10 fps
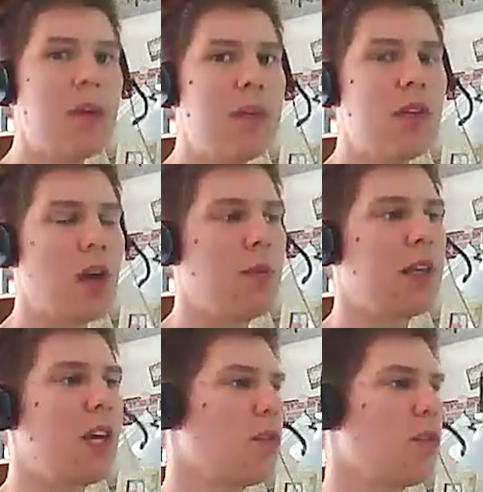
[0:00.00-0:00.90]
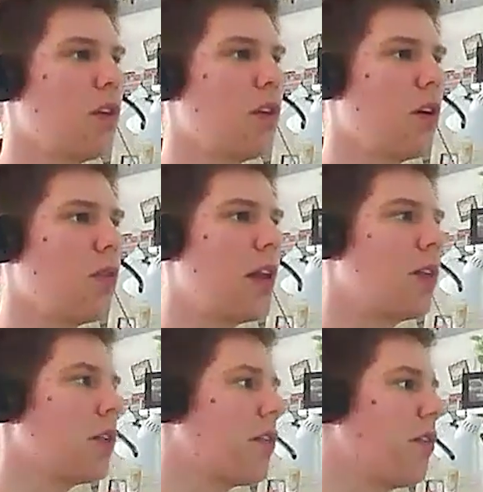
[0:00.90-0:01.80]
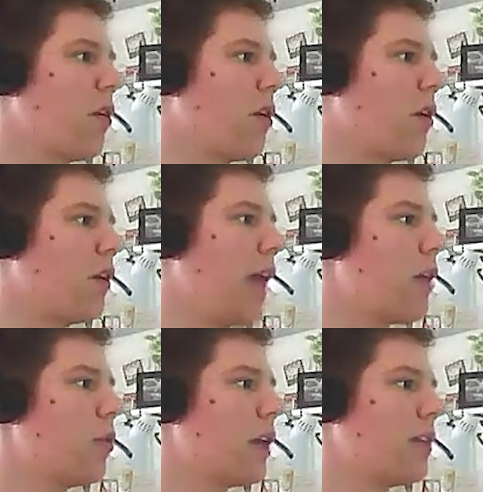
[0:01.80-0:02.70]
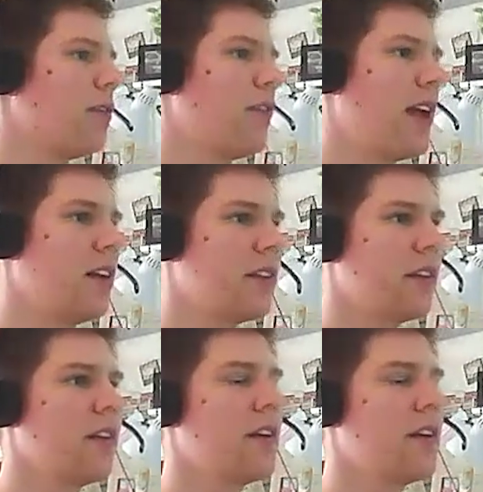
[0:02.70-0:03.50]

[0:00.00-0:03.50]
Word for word: Maybe the replication uh, ran on a, uh, an error and failed.